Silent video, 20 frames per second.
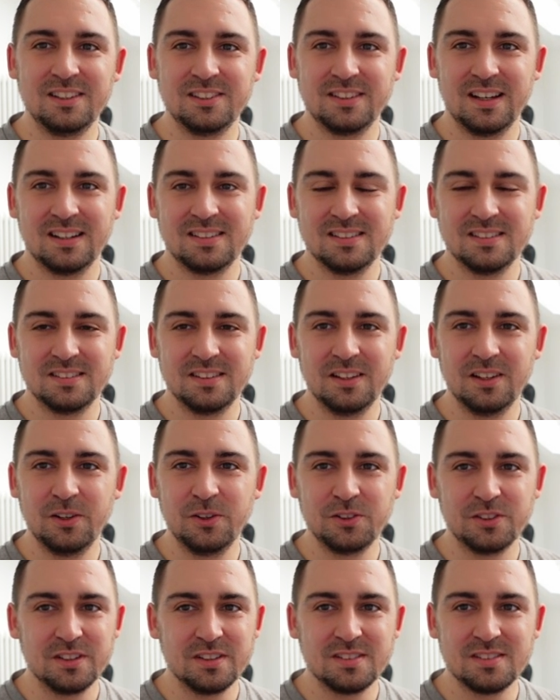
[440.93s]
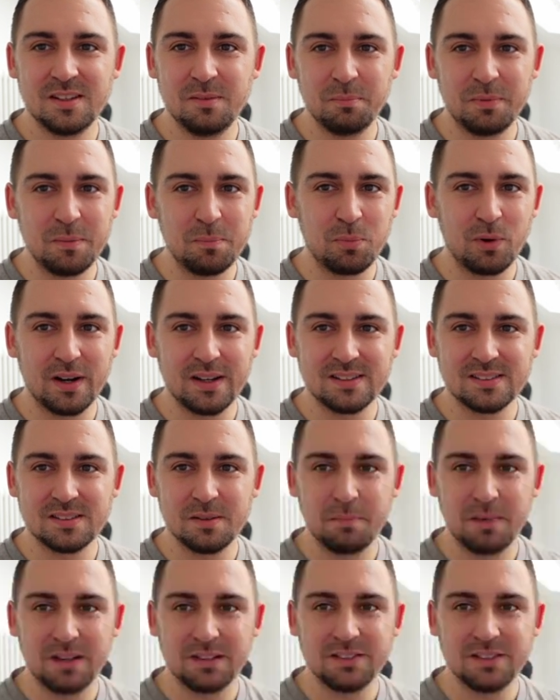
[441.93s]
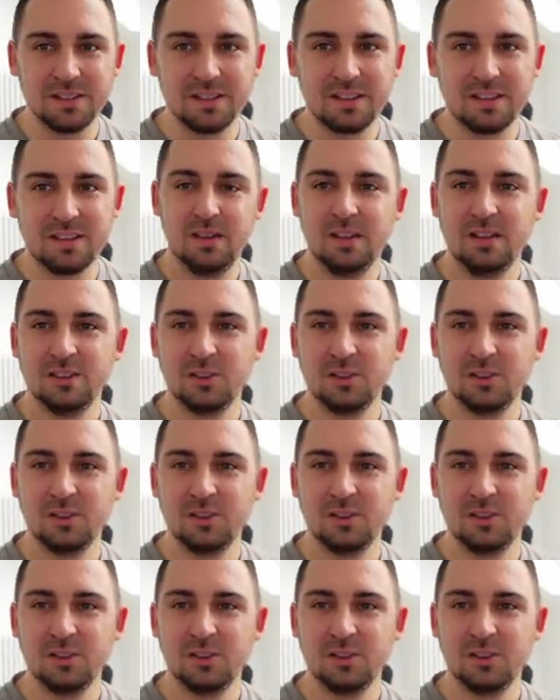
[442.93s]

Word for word: shatters the illusion and simply breaks the magic.